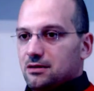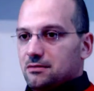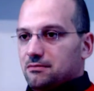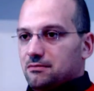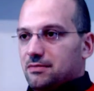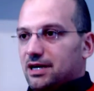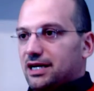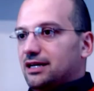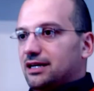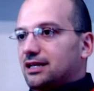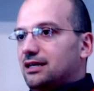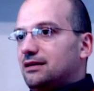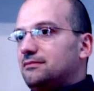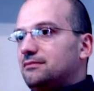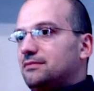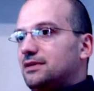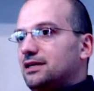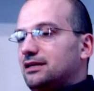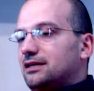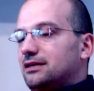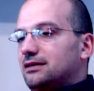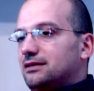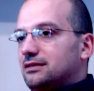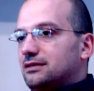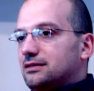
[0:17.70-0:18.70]
My name
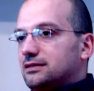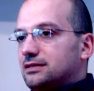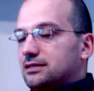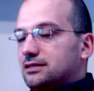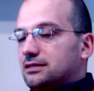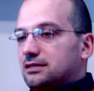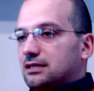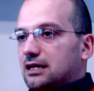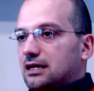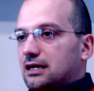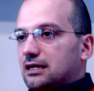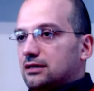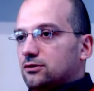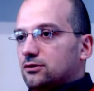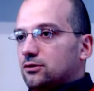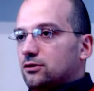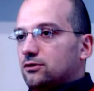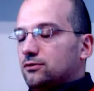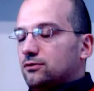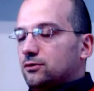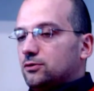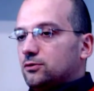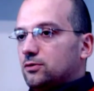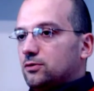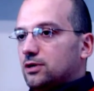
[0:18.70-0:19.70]
is Antonio
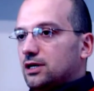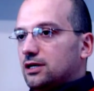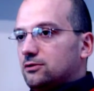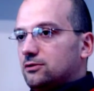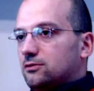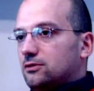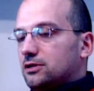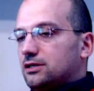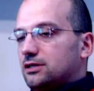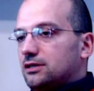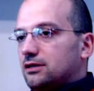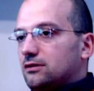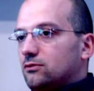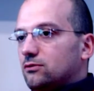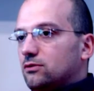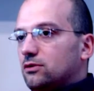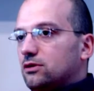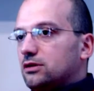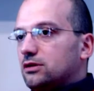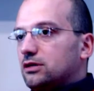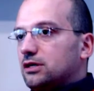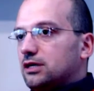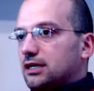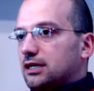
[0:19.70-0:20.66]
Fortunato and I work